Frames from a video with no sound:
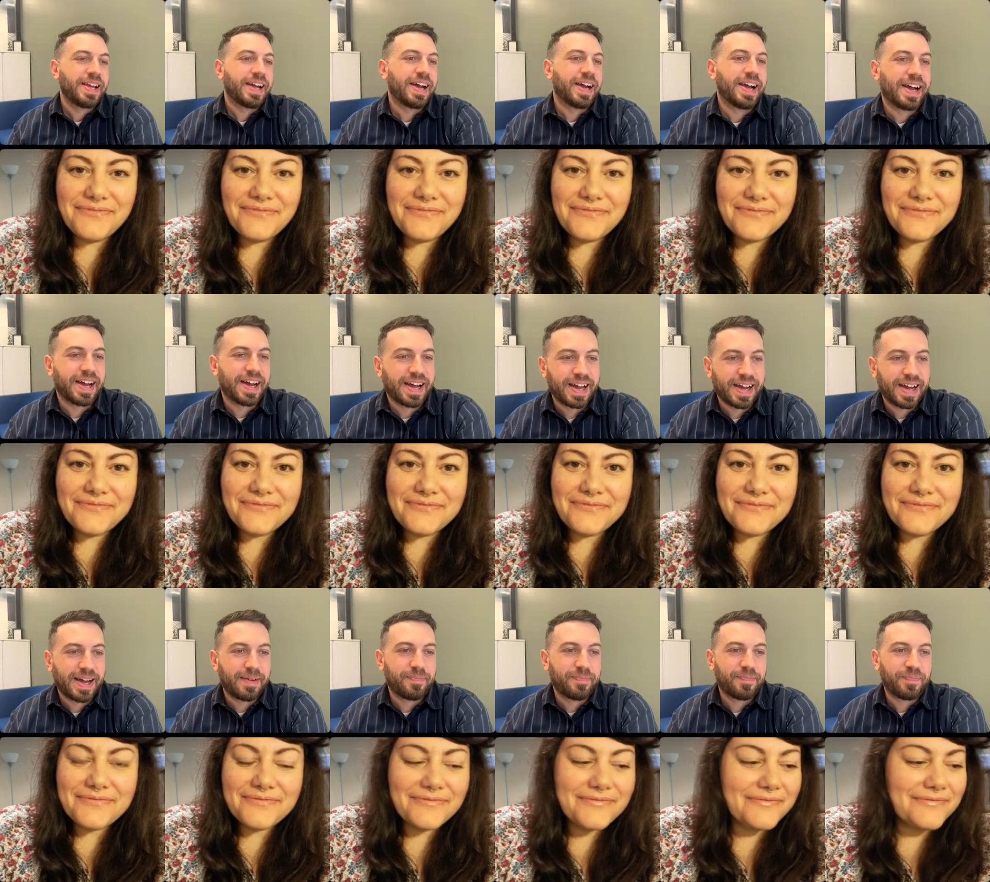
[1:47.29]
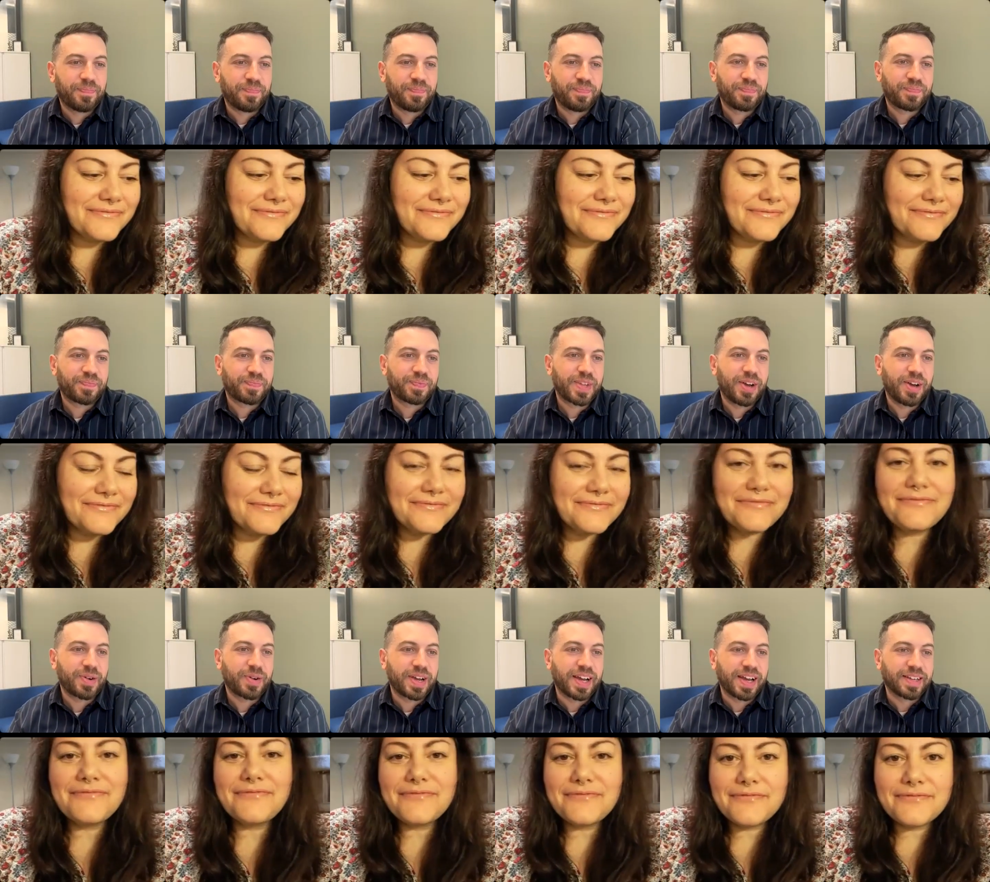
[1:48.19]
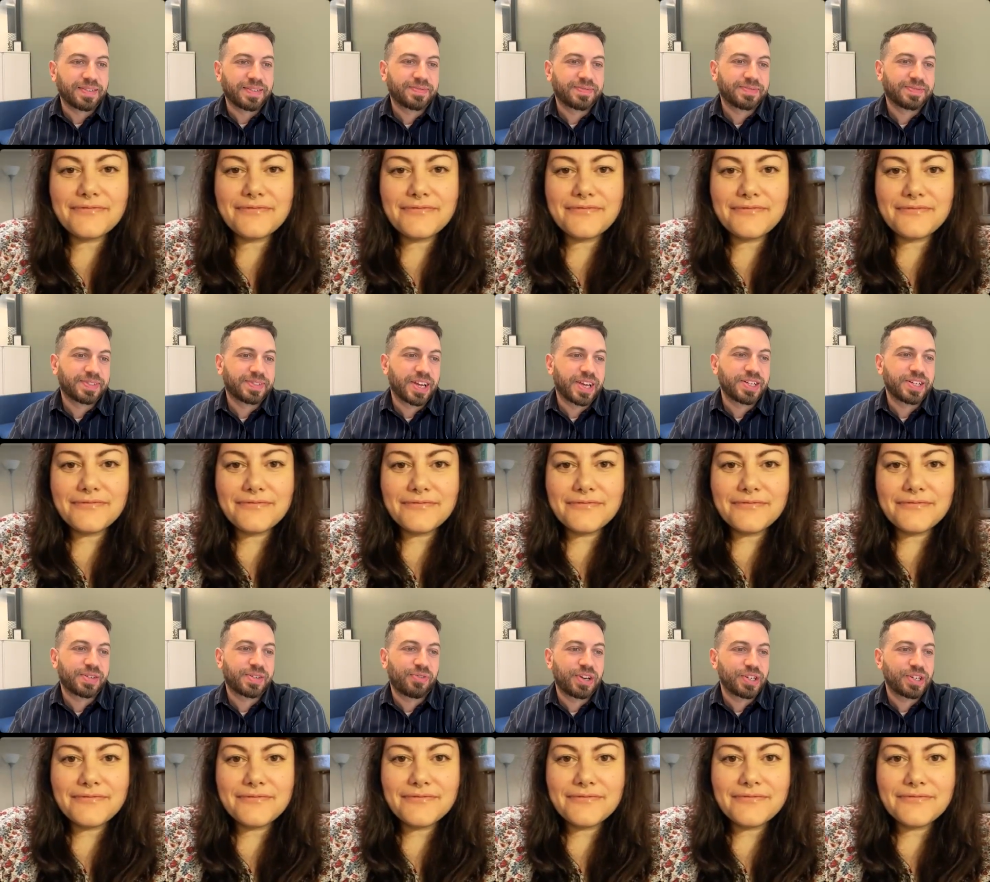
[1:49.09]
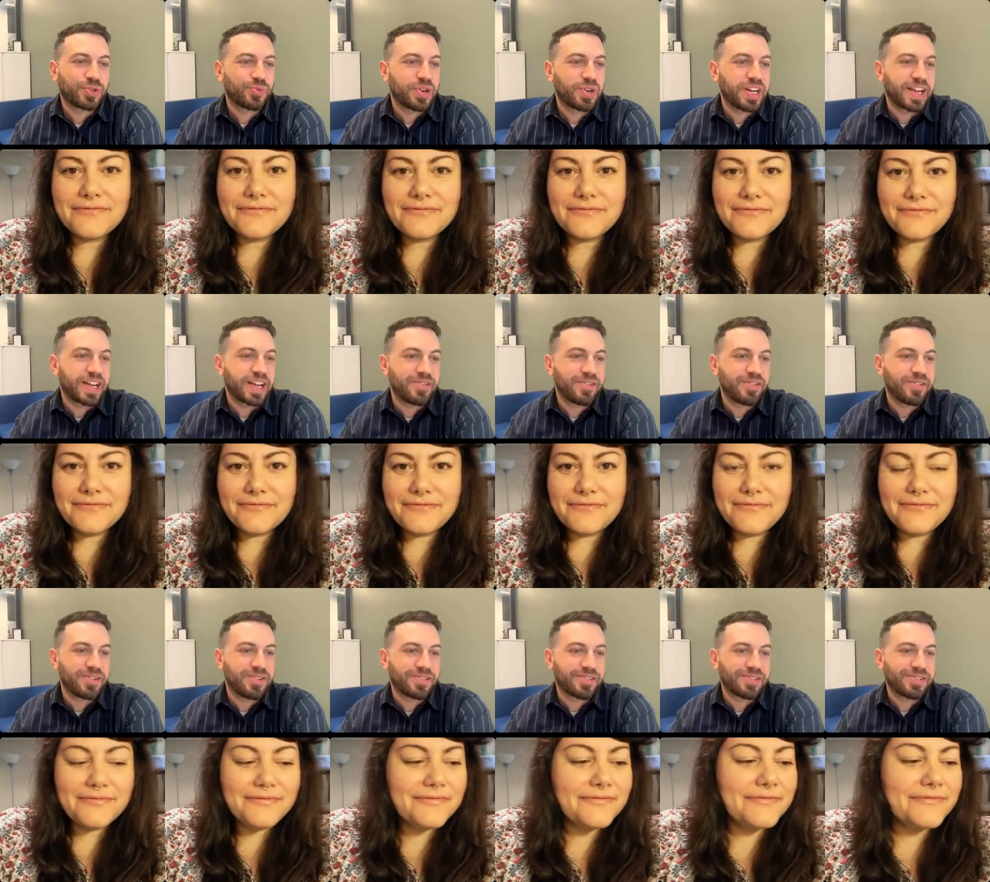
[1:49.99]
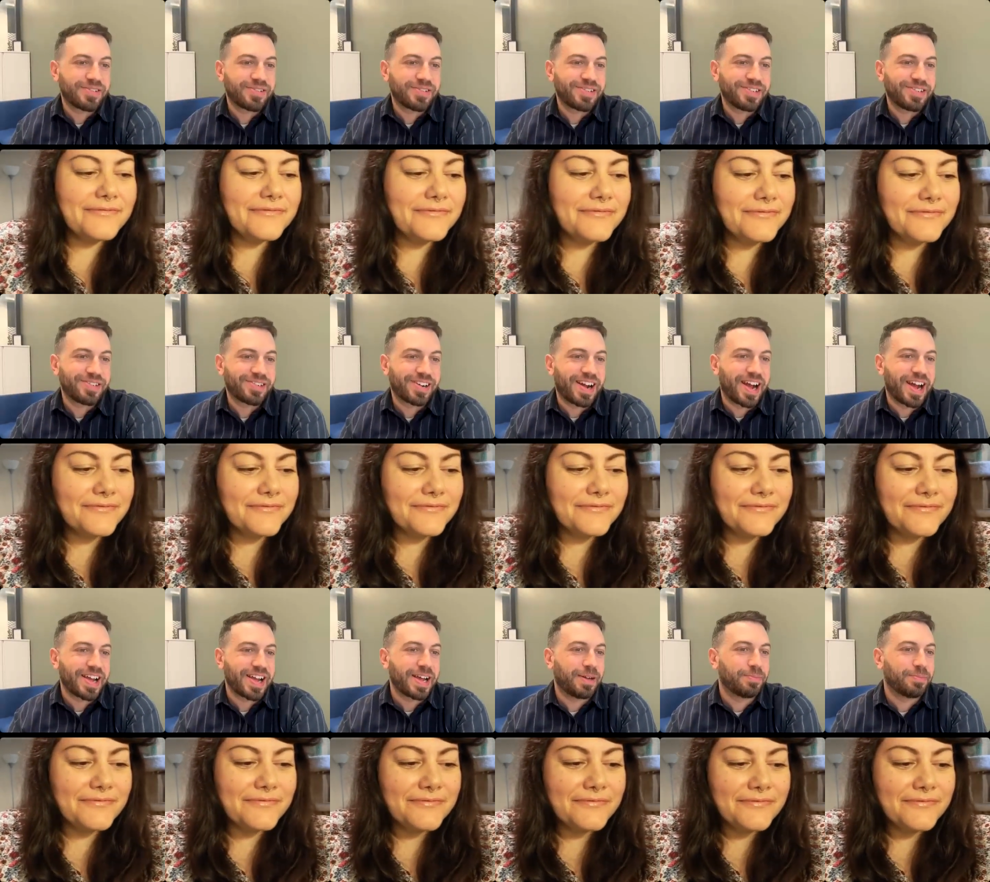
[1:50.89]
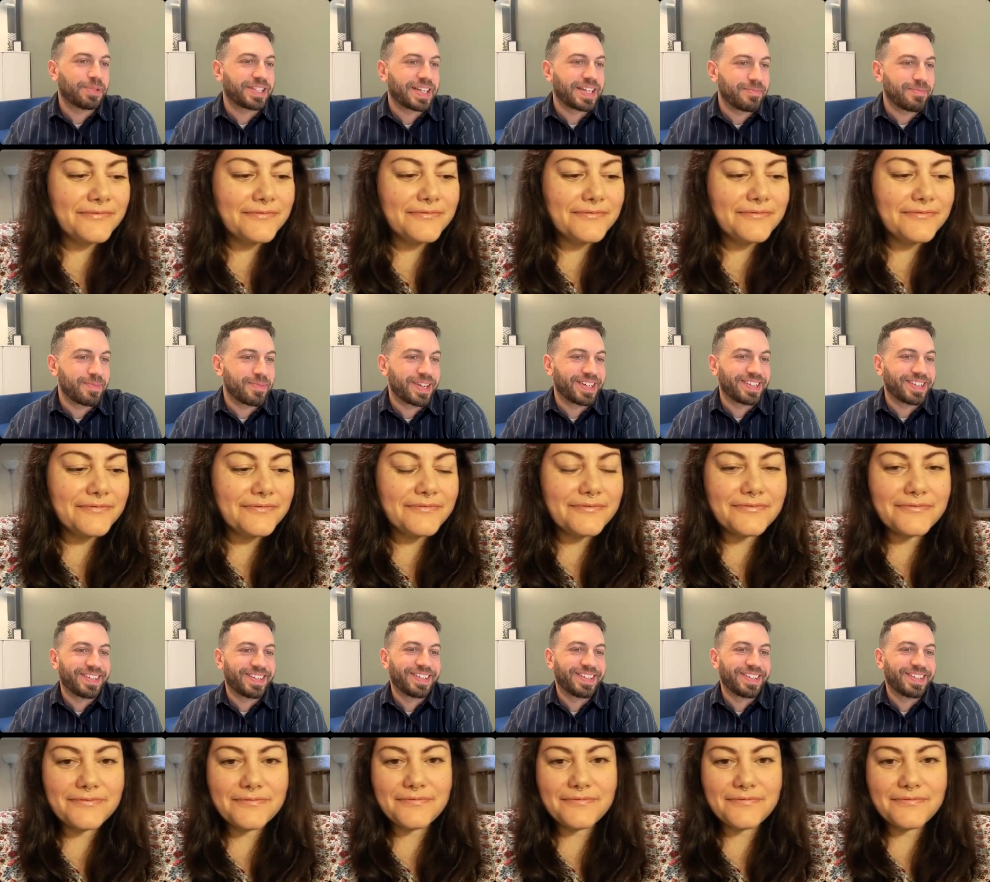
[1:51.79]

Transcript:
Speaker 1: Um, okay, so I just finished reading out your, your I help statement.